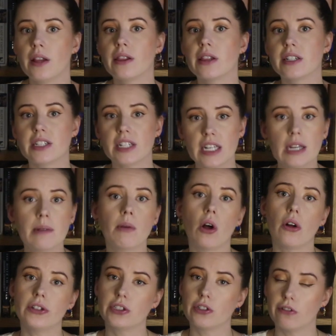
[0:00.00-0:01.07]
The team
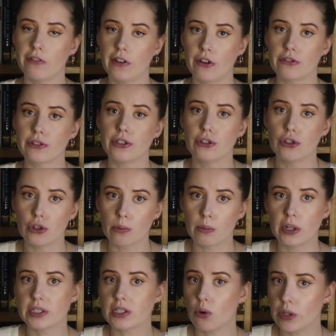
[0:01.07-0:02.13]
also found
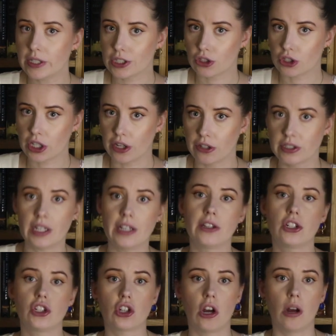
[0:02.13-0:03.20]
numerous oyster shells in
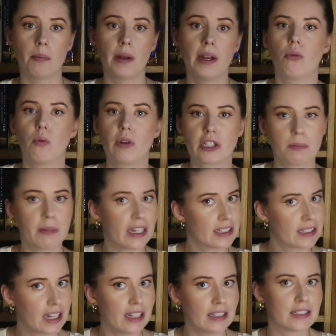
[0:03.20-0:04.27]
the shop, which
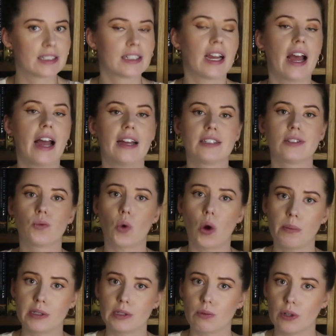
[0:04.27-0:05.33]
makes sense, as
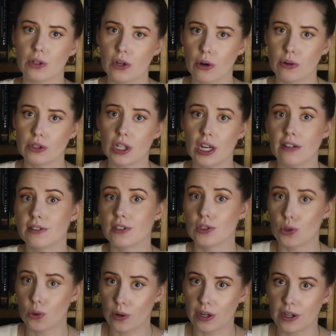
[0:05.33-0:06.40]
Romans were known to have
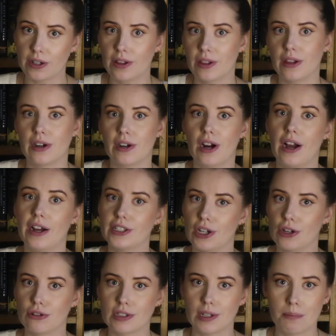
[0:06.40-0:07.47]
stored their
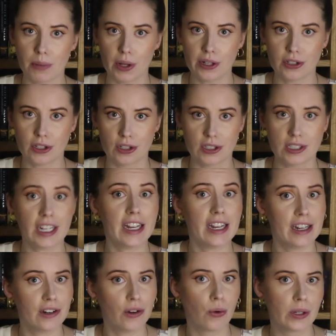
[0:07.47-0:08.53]
eyeshadows and blushers
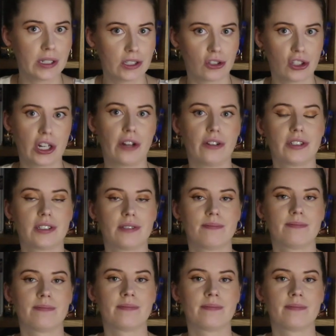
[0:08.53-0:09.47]
in oyster shells.